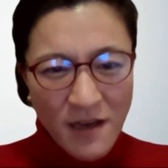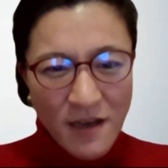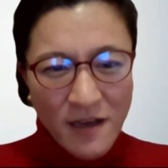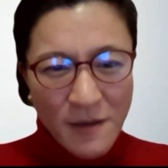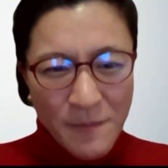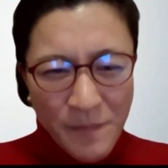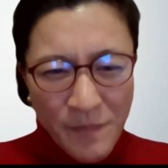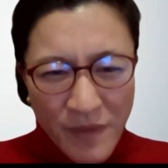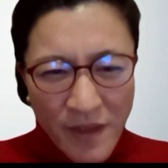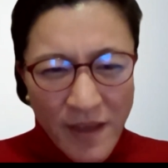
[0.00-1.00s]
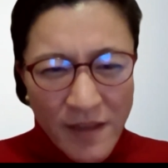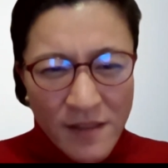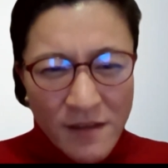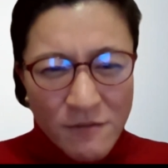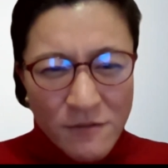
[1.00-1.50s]

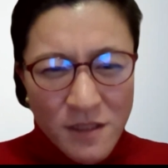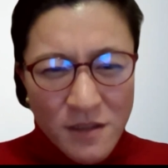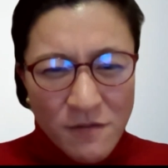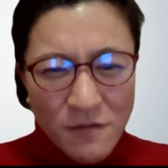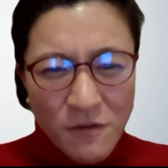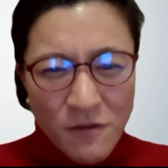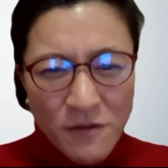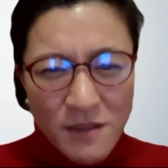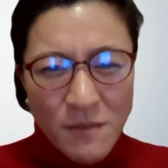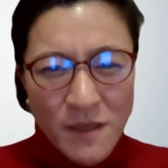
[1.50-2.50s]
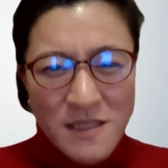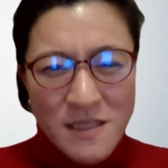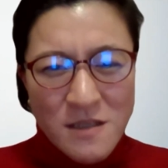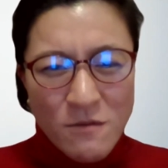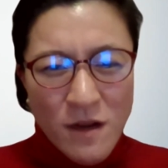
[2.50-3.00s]
Then which of the following best
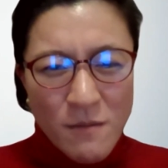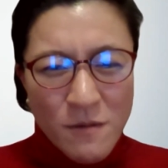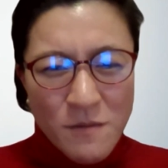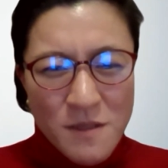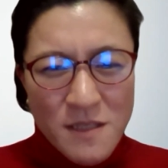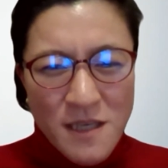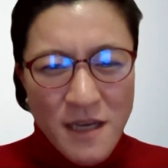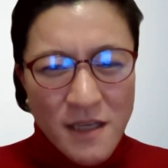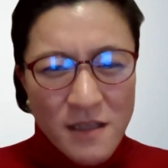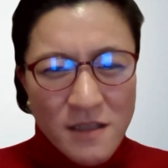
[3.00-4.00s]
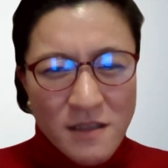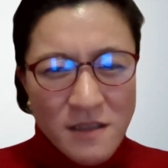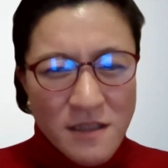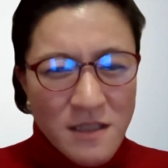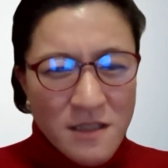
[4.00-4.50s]
describe open
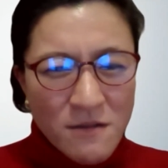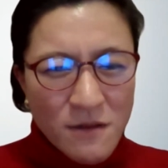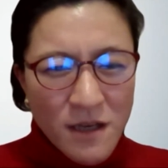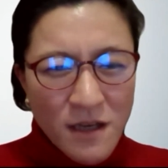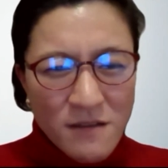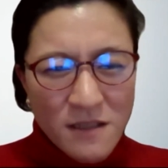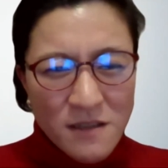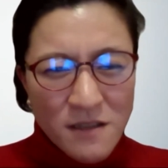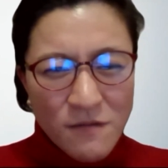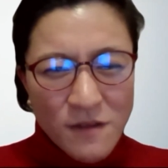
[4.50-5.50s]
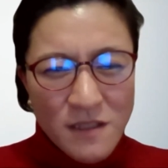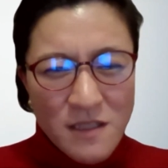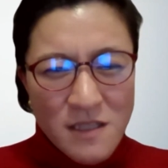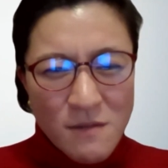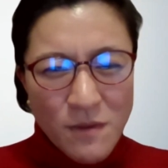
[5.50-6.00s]
science? So we have scientific
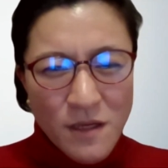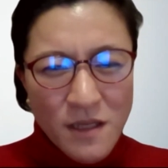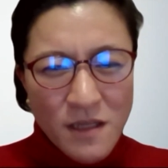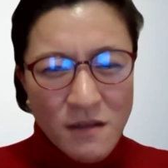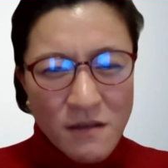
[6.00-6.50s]
discipline